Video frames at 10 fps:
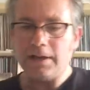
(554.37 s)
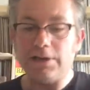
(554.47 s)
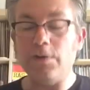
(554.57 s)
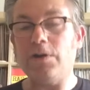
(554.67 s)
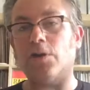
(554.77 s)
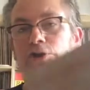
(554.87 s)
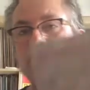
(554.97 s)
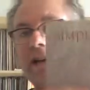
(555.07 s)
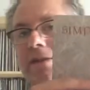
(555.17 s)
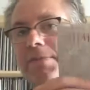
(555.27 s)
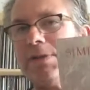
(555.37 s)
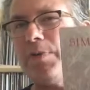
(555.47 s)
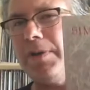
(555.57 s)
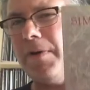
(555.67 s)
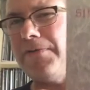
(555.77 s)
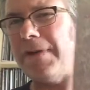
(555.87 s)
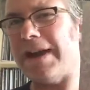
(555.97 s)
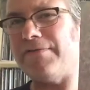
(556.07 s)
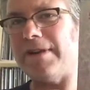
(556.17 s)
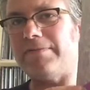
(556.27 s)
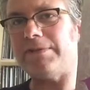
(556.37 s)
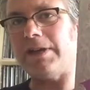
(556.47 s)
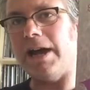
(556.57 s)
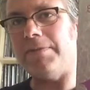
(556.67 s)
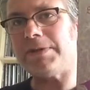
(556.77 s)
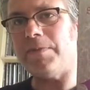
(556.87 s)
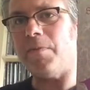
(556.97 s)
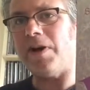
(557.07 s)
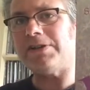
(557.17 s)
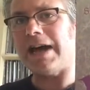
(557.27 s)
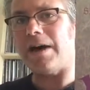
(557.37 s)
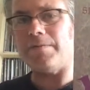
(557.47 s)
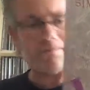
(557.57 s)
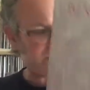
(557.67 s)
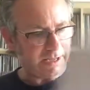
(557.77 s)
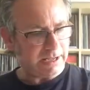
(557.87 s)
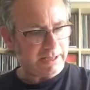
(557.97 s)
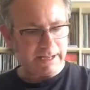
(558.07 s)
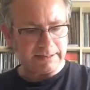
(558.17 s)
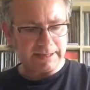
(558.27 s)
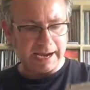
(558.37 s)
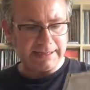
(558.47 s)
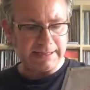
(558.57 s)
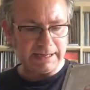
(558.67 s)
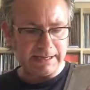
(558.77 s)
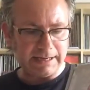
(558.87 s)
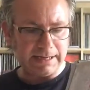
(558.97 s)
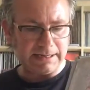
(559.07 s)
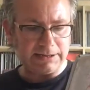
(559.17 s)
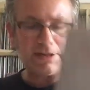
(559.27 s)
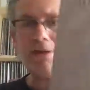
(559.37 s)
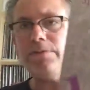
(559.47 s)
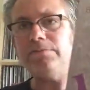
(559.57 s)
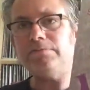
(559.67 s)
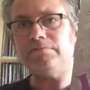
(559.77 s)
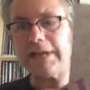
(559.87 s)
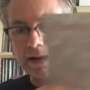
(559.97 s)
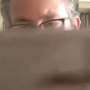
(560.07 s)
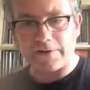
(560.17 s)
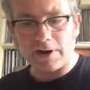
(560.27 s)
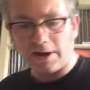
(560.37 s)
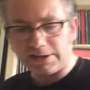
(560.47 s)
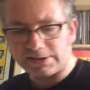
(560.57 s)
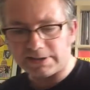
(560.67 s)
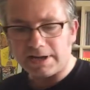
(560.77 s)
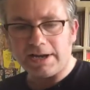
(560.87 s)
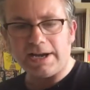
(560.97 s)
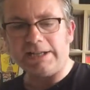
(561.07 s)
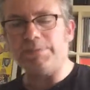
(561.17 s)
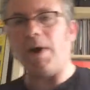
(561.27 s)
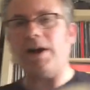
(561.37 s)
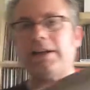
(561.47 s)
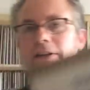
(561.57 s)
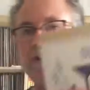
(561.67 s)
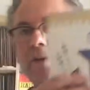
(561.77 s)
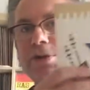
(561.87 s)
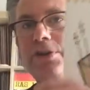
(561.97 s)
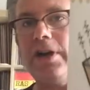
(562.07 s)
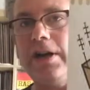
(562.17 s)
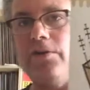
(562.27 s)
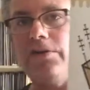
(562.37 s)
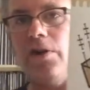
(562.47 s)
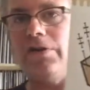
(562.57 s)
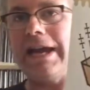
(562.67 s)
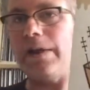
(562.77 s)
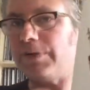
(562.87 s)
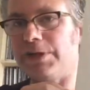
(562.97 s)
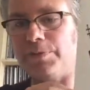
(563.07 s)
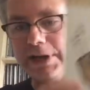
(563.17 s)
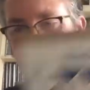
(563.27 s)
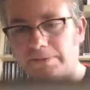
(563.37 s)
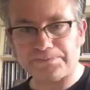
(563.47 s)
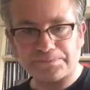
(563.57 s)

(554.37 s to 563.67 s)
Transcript: New Gold Dream, it's probably my favourite Simple Minds album. That's 82. Yep, very nice. And Sparkling the Rain, which I already had, which is pretty good.